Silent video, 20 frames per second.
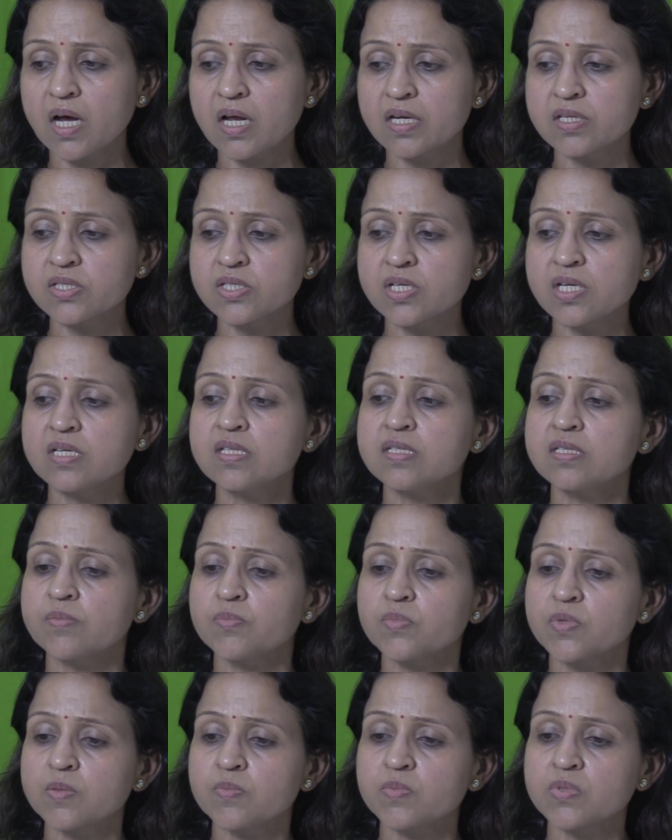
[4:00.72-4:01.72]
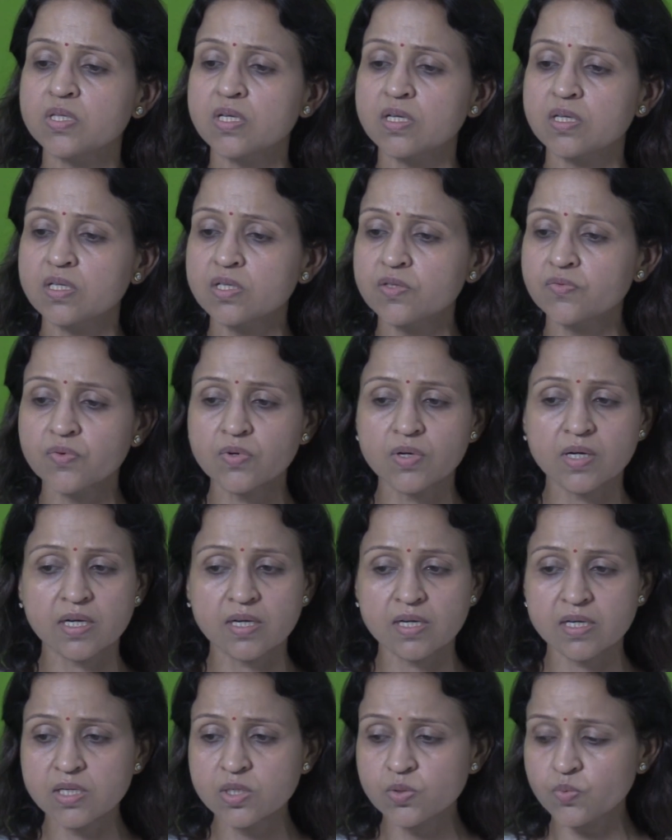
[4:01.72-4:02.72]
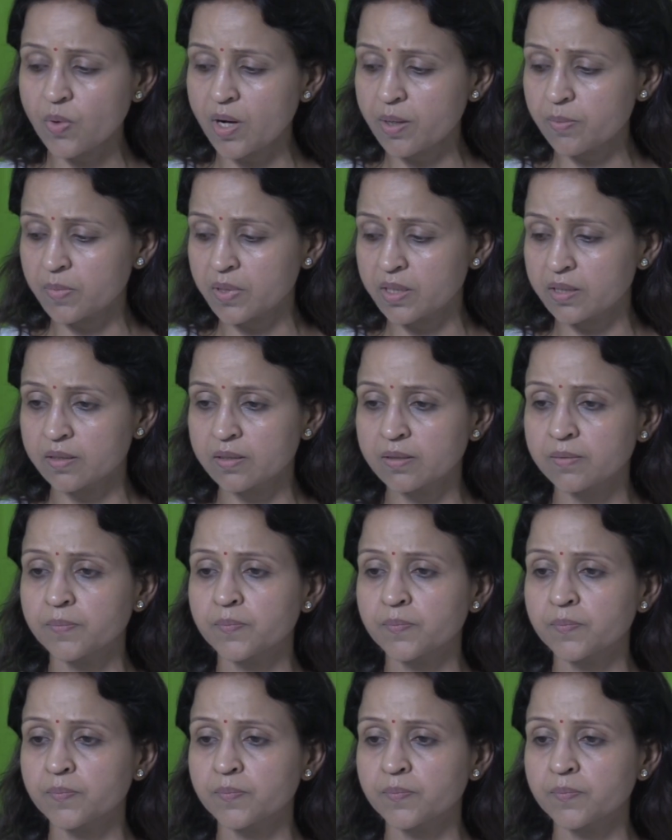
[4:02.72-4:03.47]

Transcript: unchanged symptom status for at least 1 month.